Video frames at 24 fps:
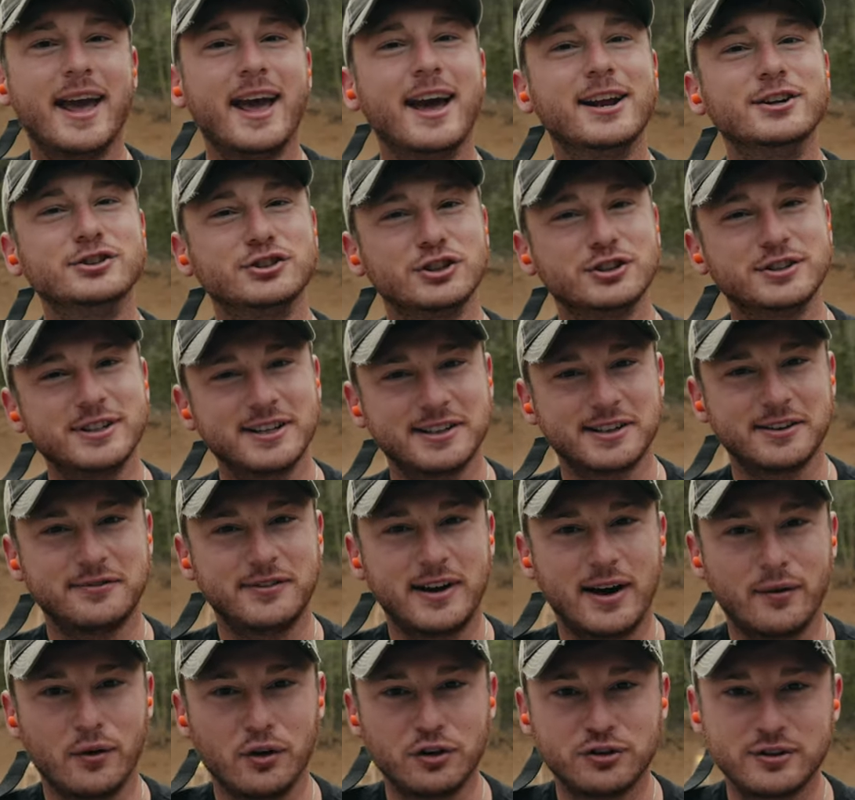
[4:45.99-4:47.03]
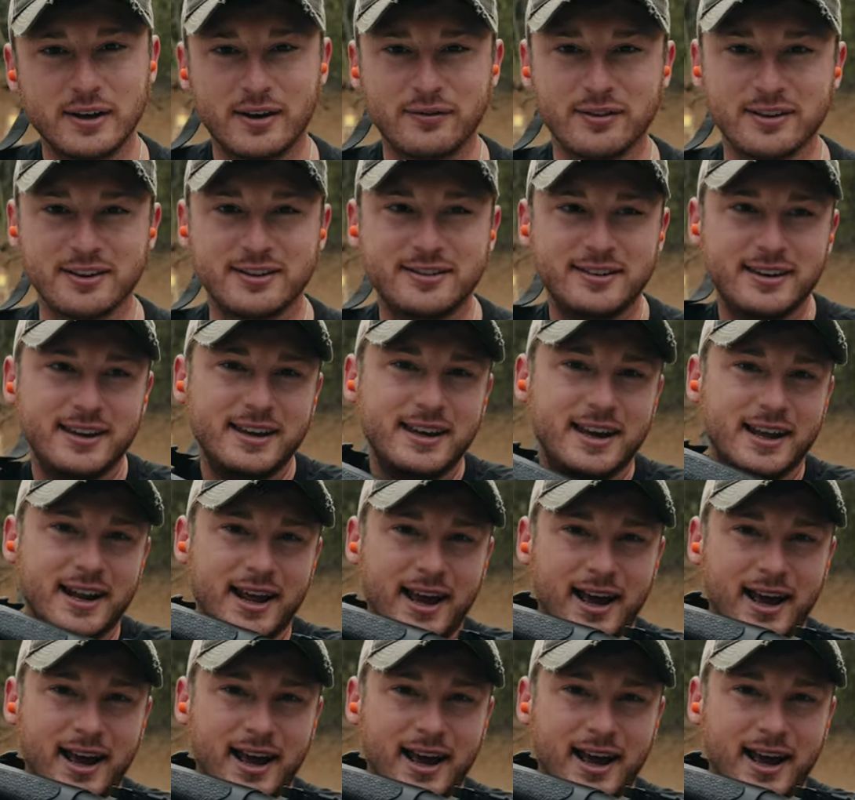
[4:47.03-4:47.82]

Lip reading: And just like the 507C, it